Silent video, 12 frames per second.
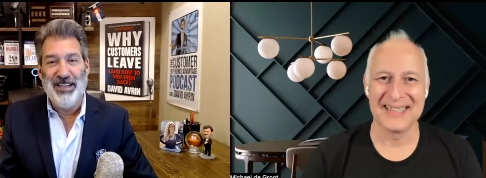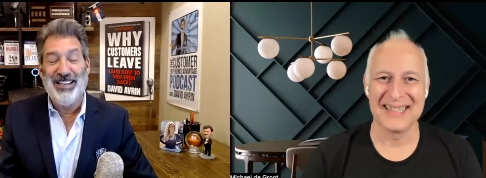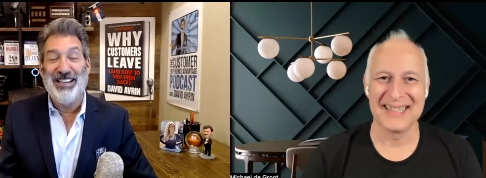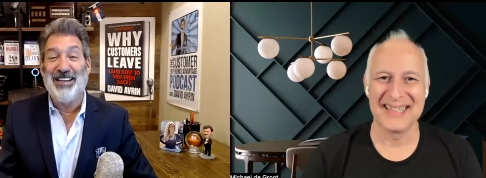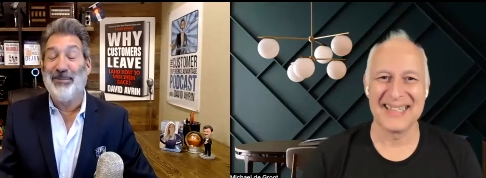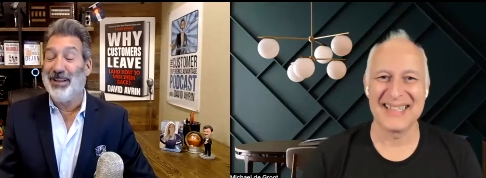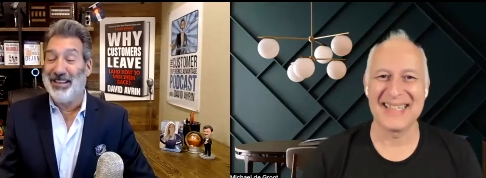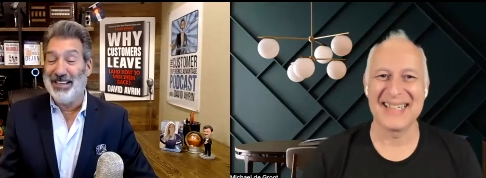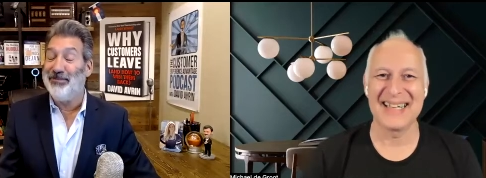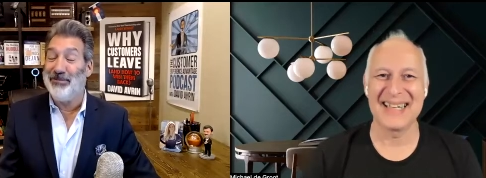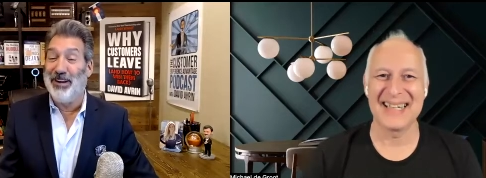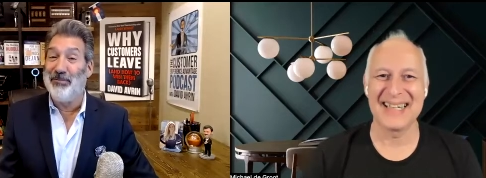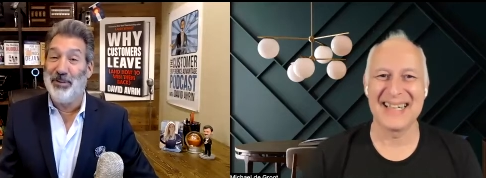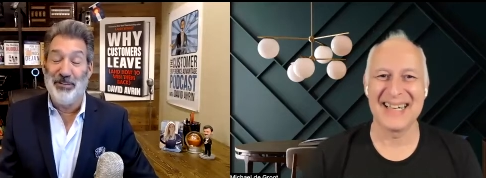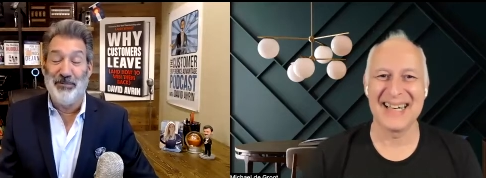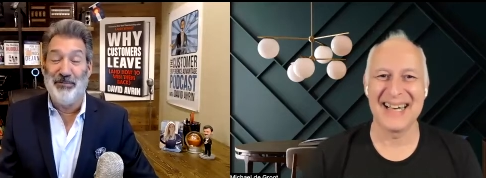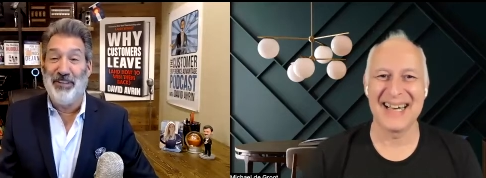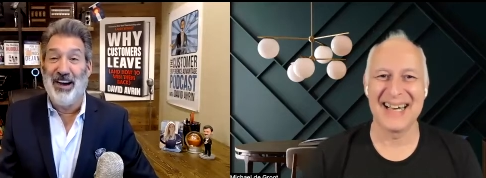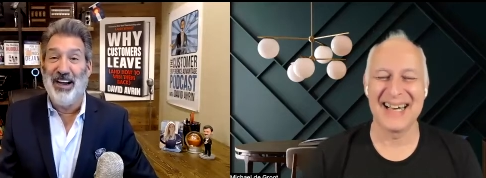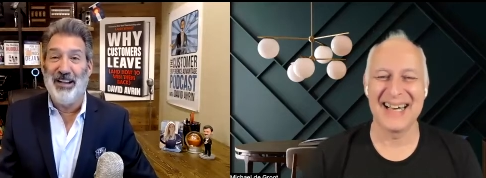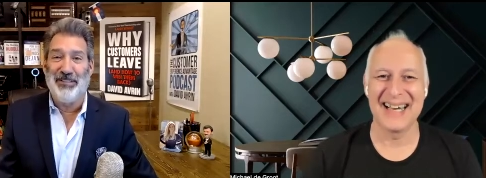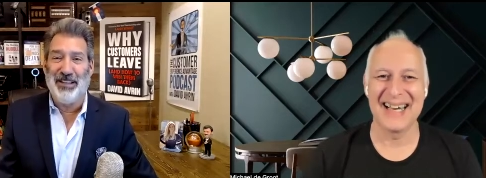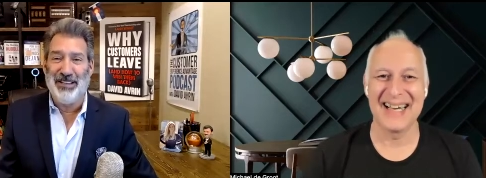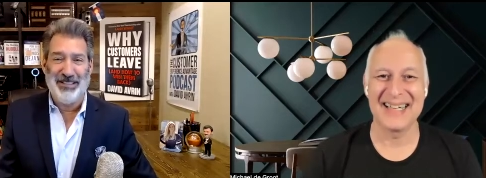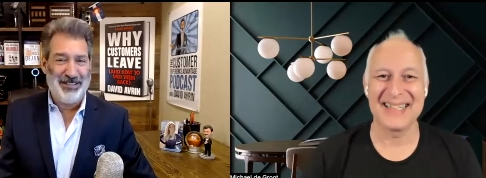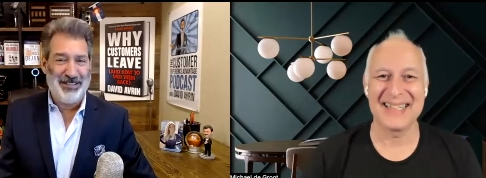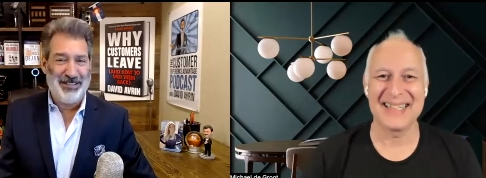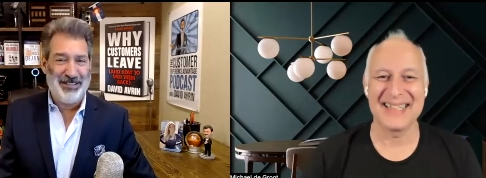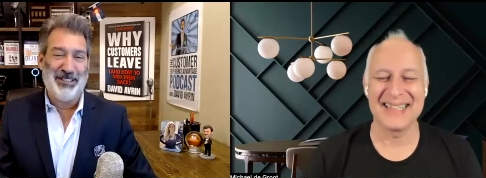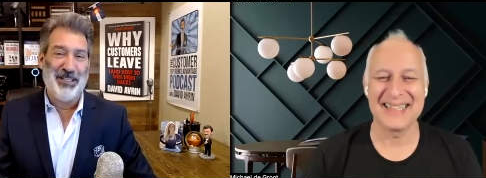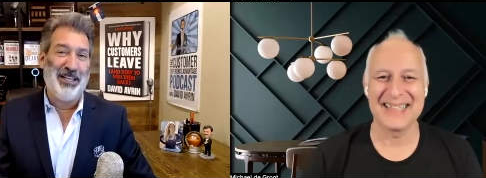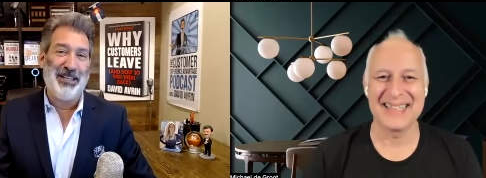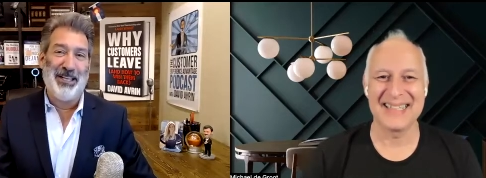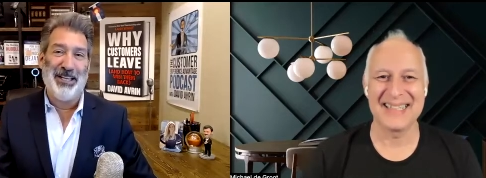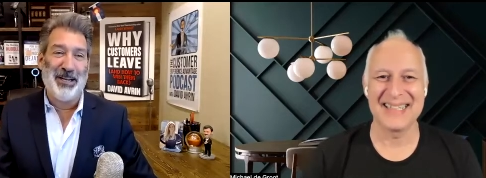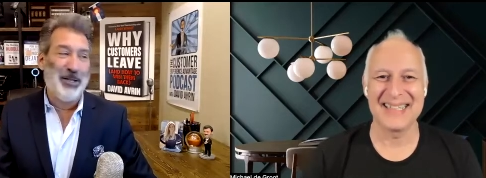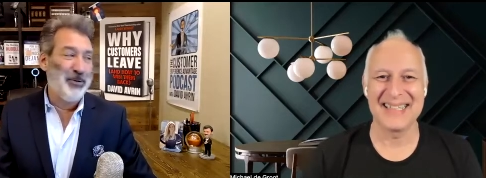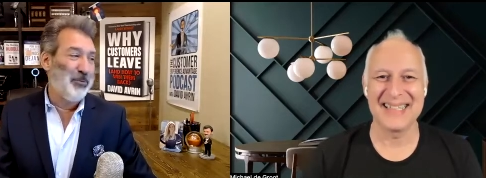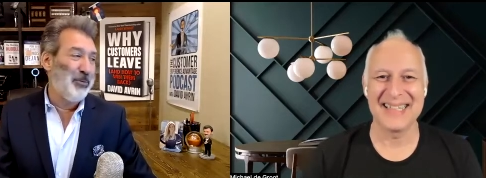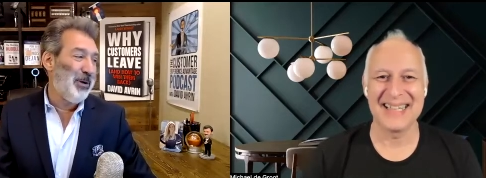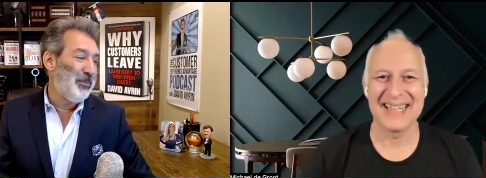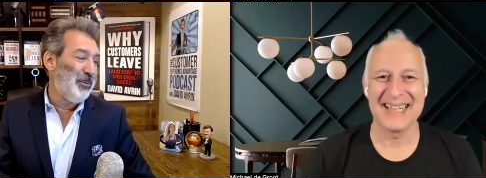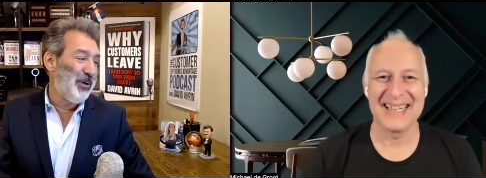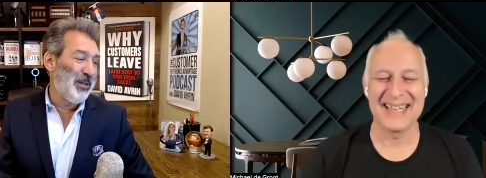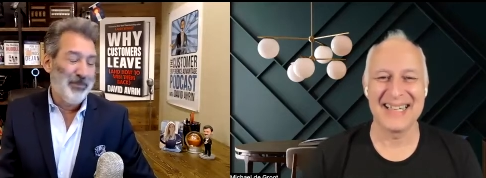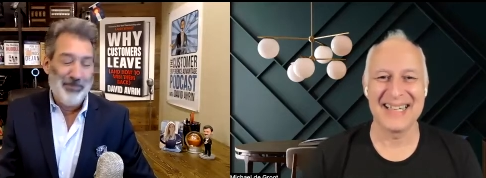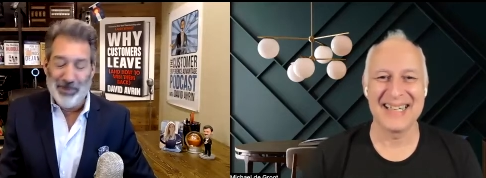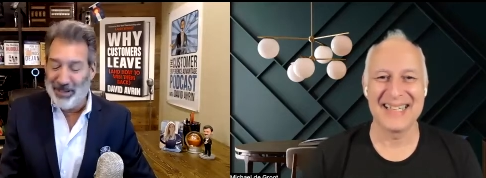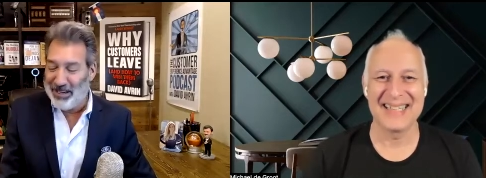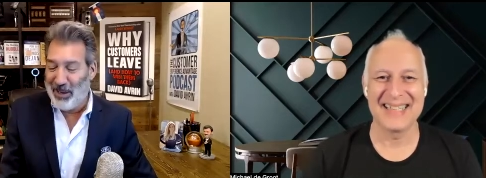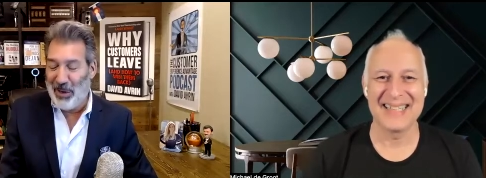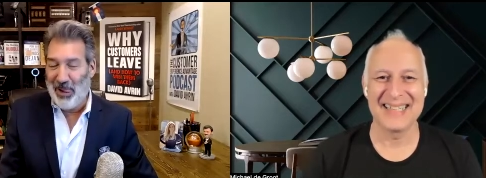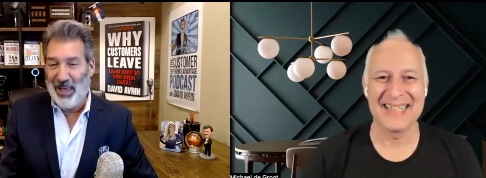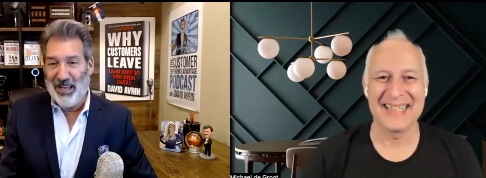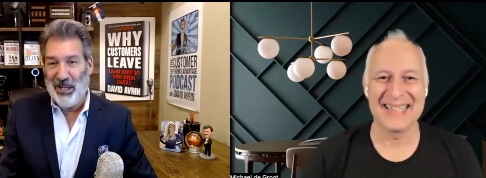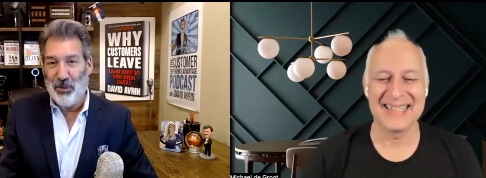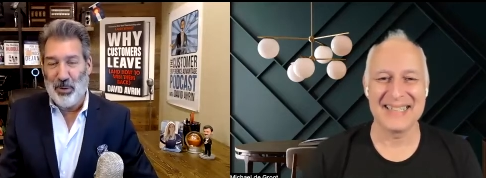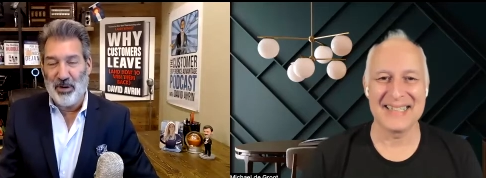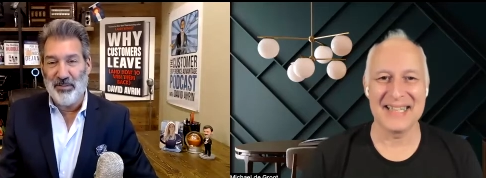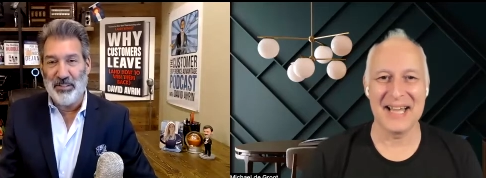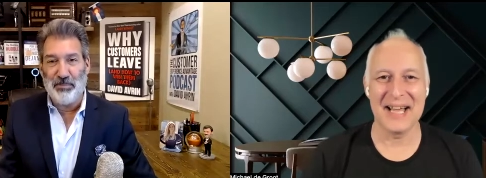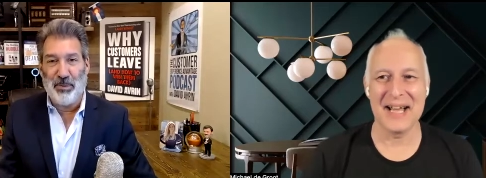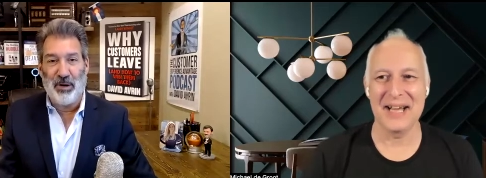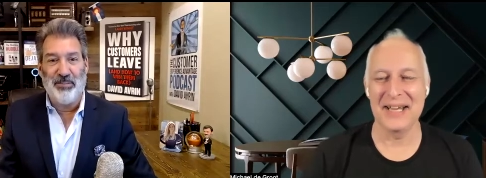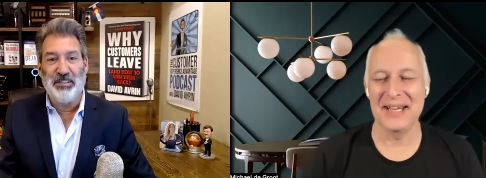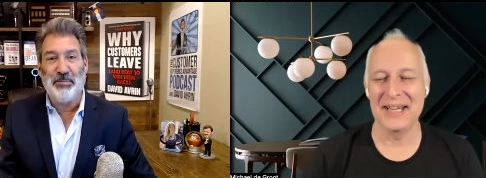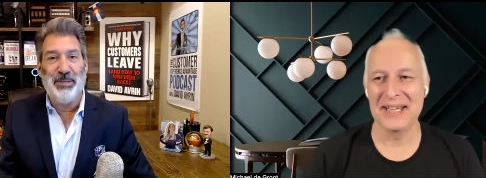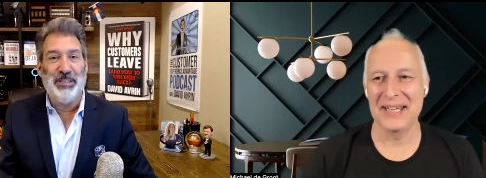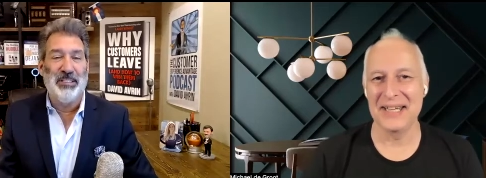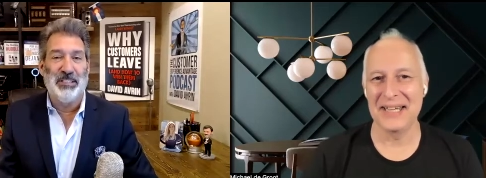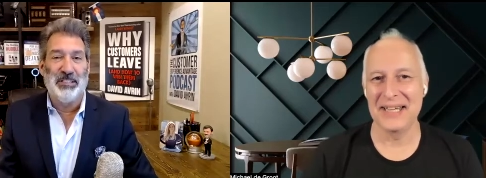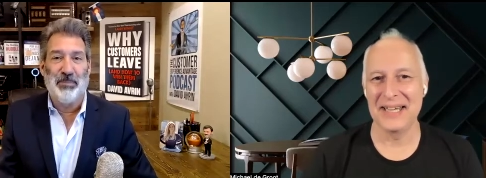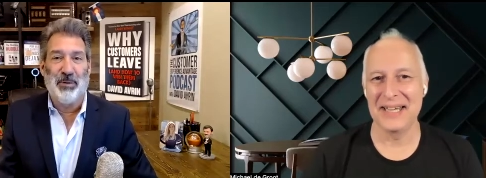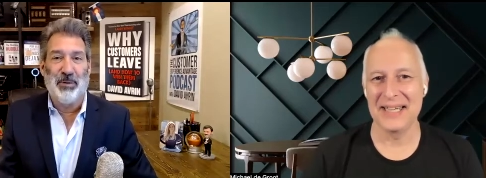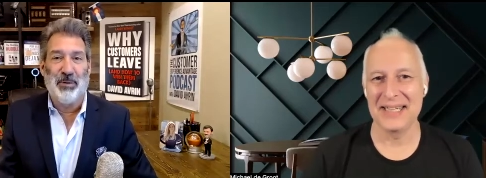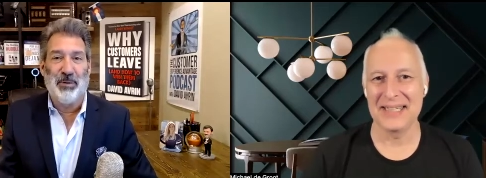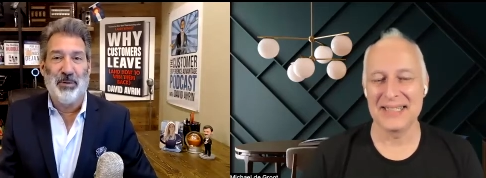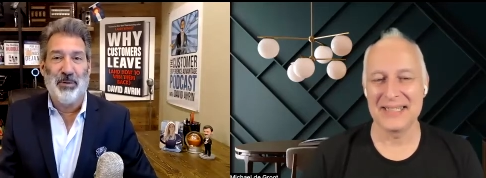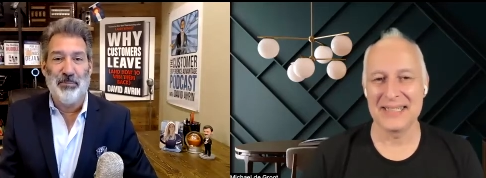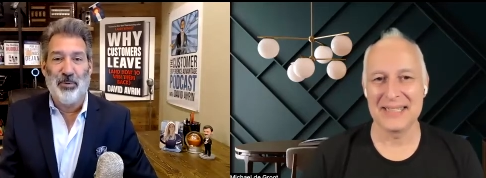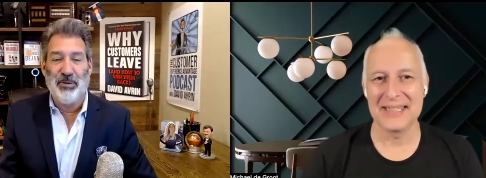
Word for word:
Speaker 1: And I'm like, I've, I've, written five. Like, that's not the kid I grew up with. But you know, part of it's yeah. part of it's business. Part of it's the importance